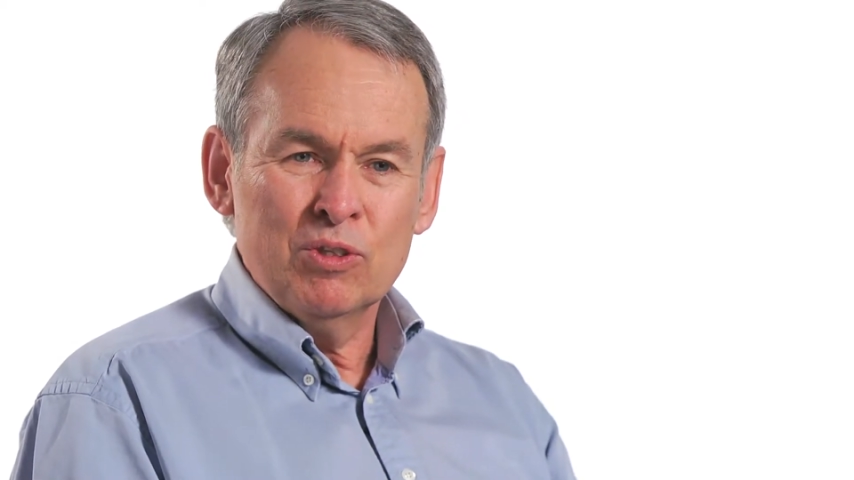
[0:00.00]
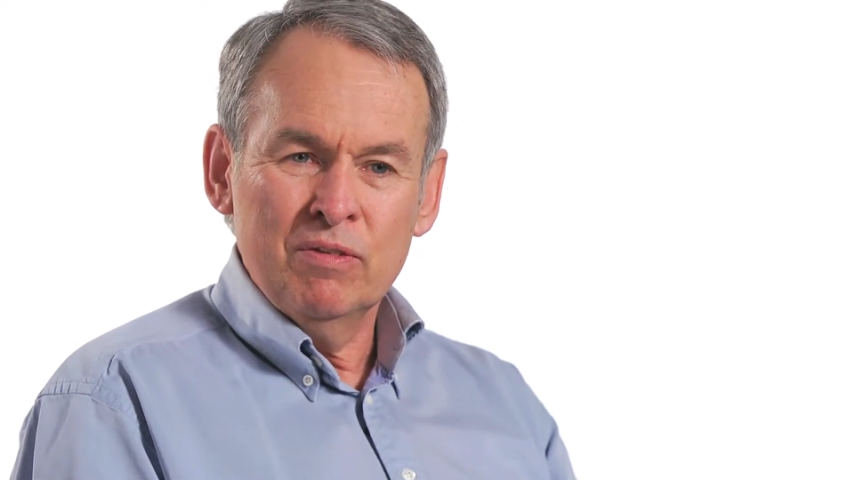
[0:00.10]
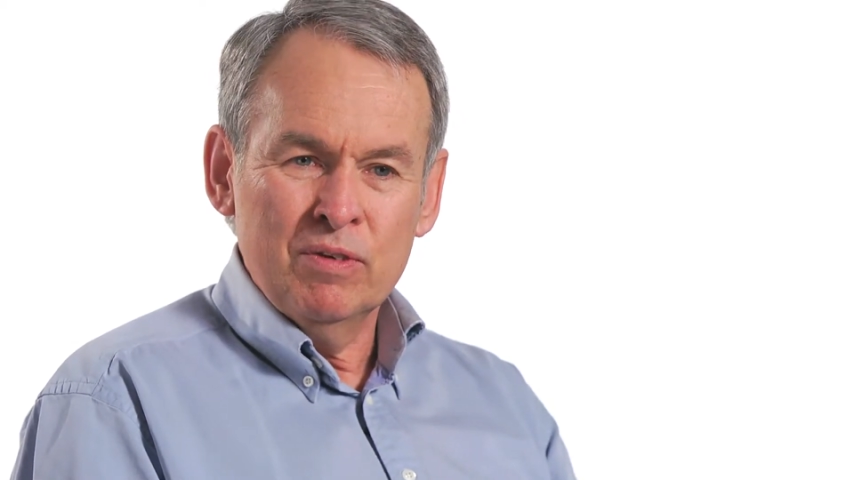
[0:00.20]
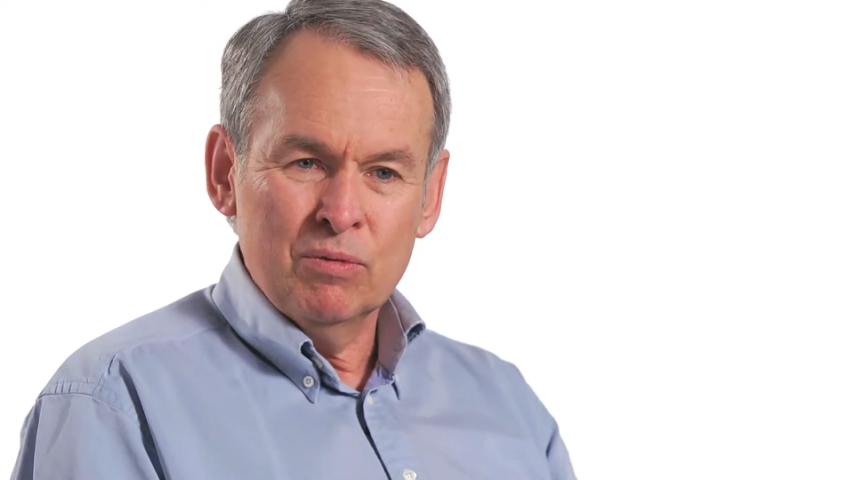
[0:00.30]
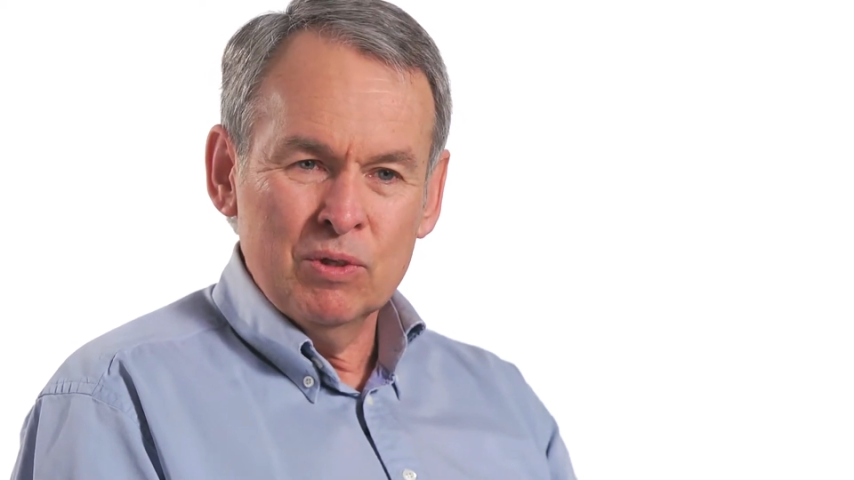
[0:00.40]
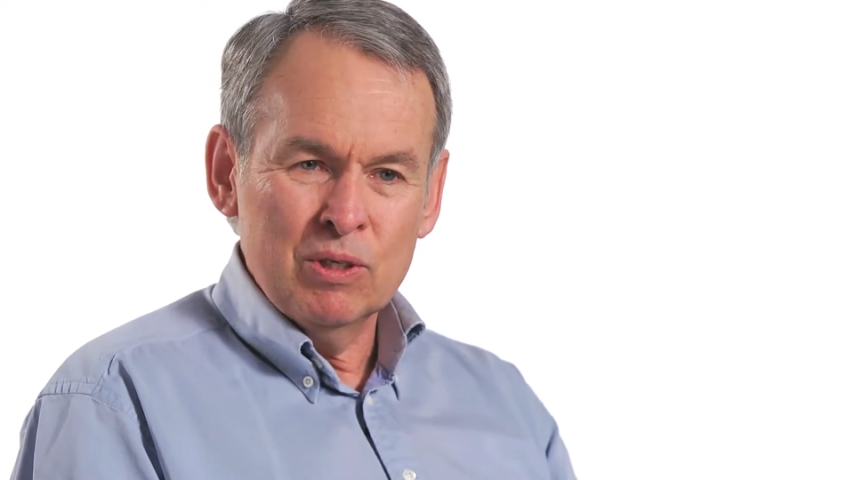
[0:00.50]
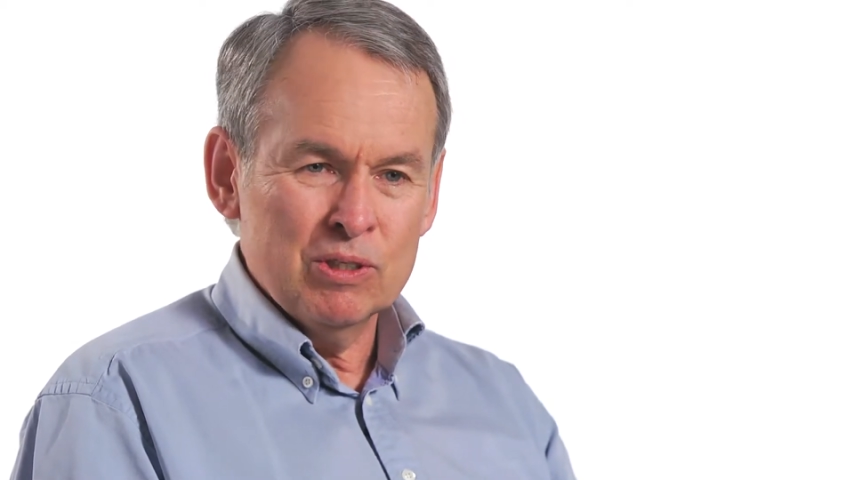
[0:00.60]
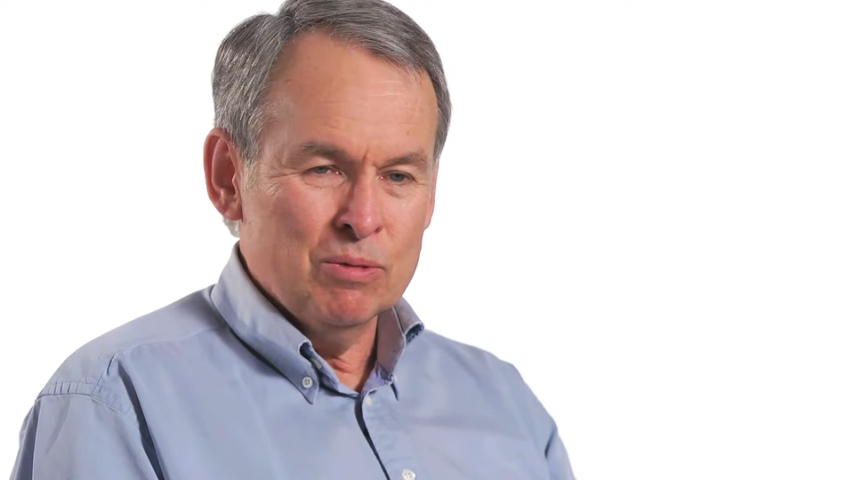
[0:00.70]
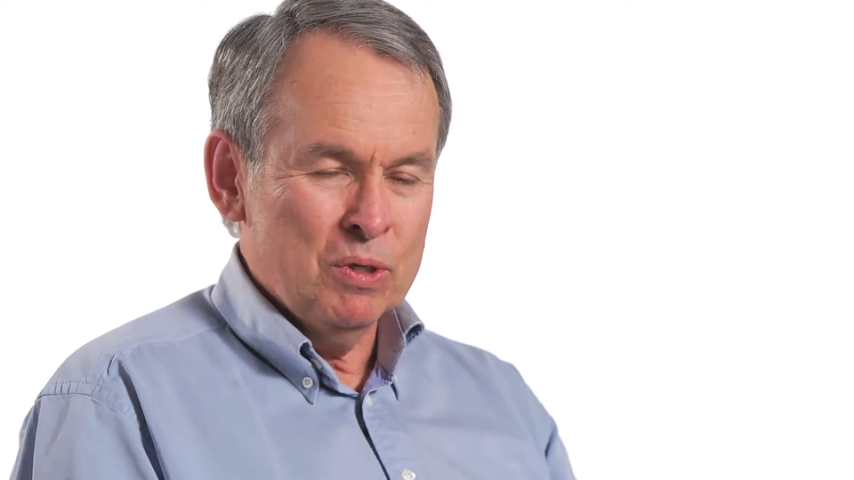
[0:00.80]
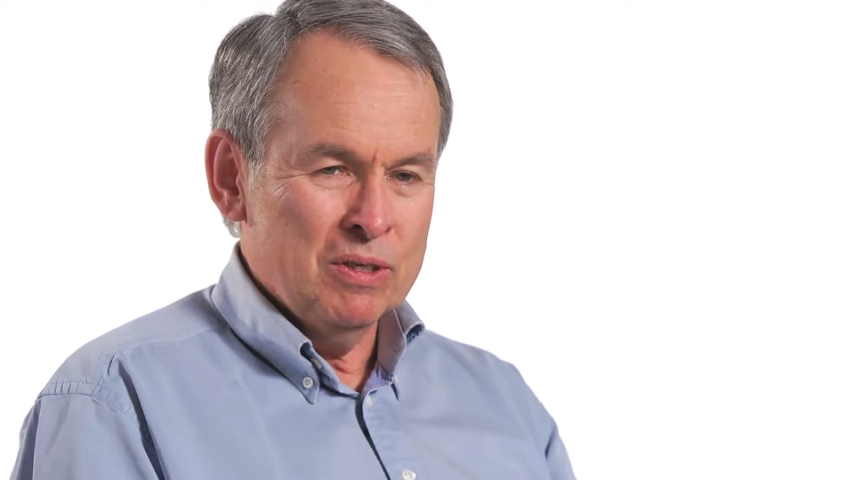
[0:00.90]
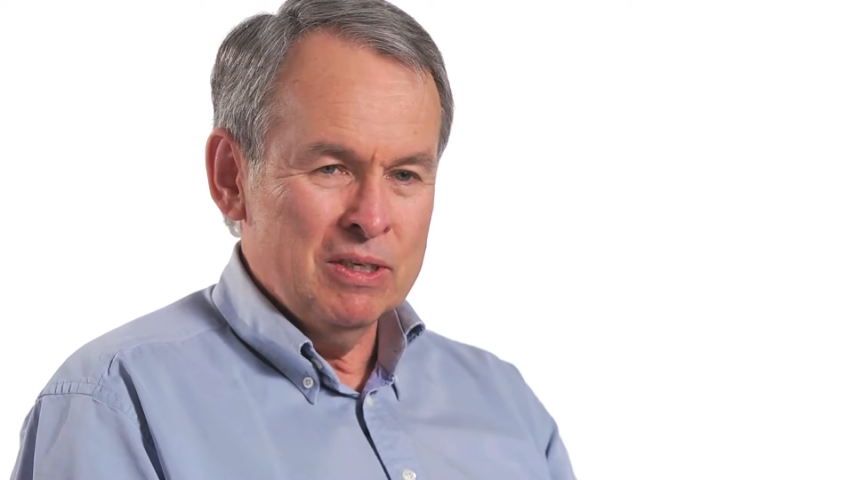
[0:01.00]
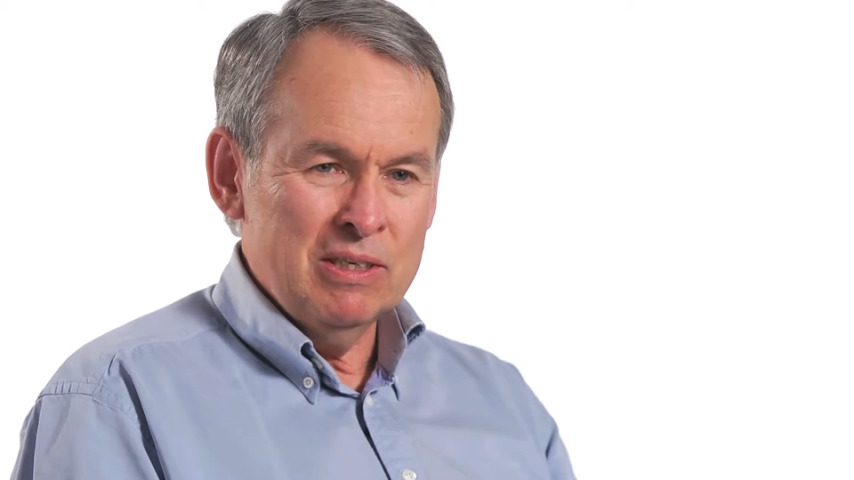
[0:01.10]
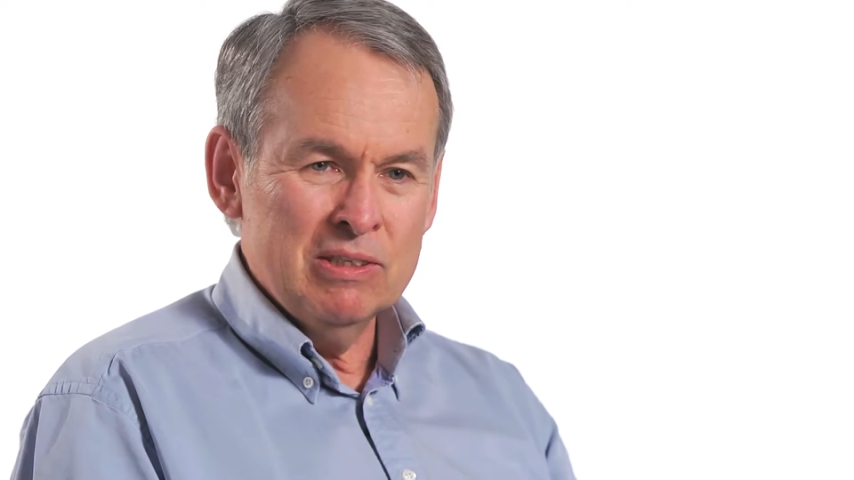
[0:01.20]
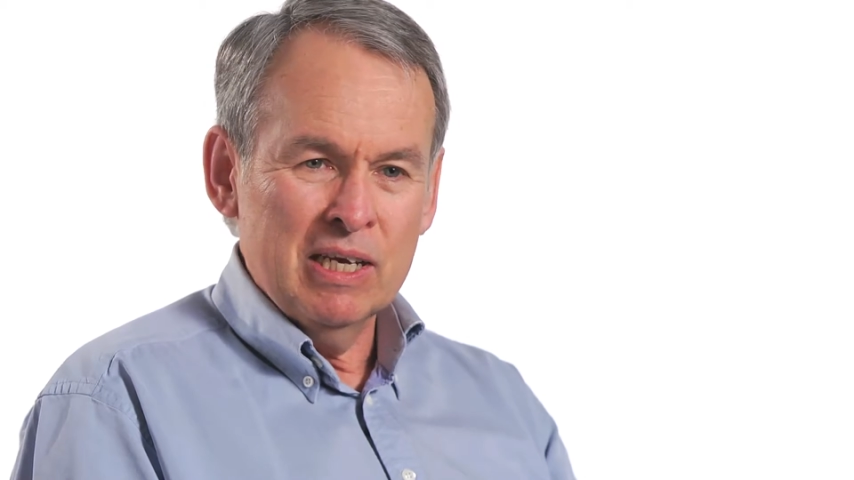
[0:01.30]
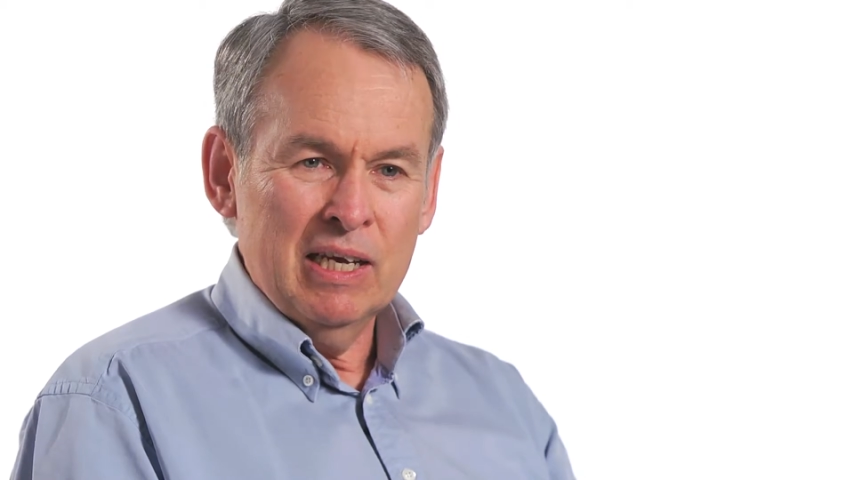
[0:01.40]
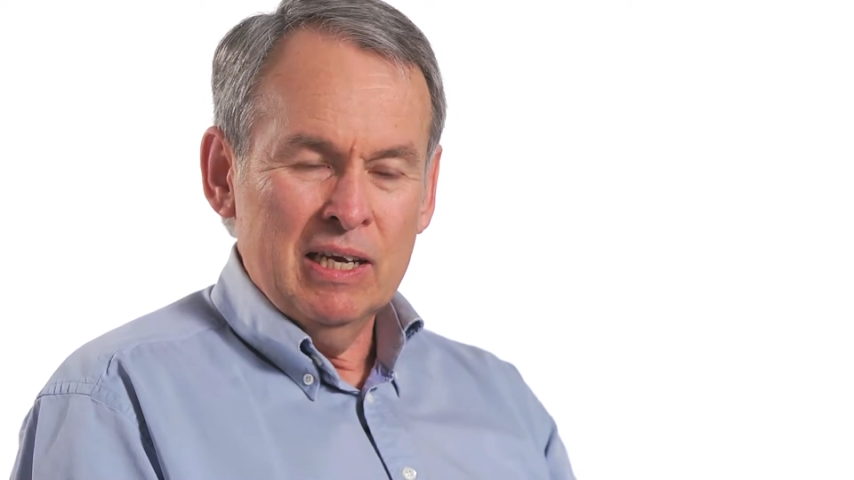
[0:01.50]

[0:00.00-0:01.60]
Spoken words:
living with disabilities,